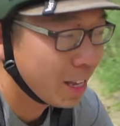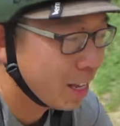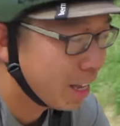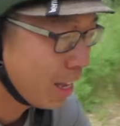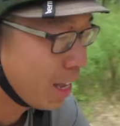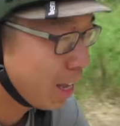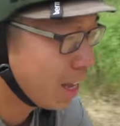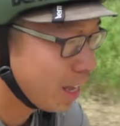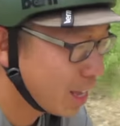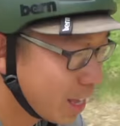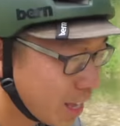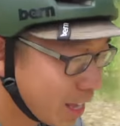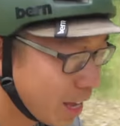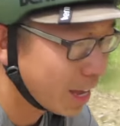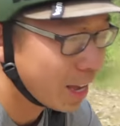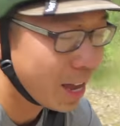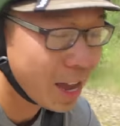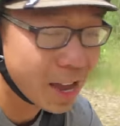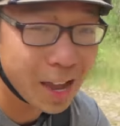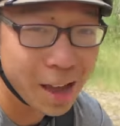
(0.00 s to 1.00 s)

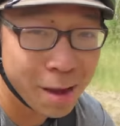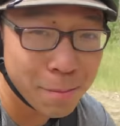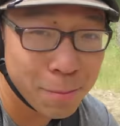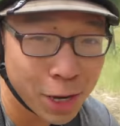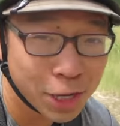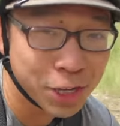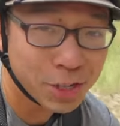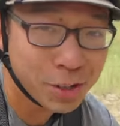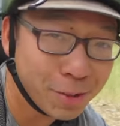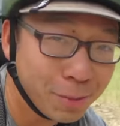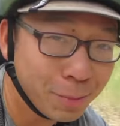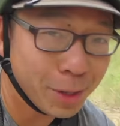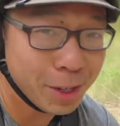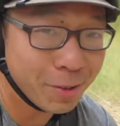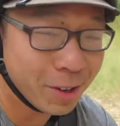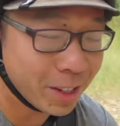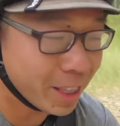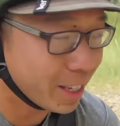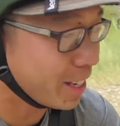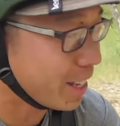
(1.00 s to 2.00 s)
Gotta get a picture of me
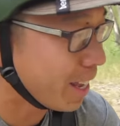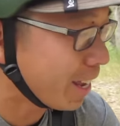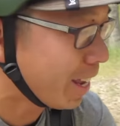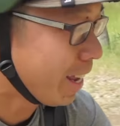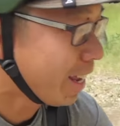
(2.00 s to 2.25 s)
one day.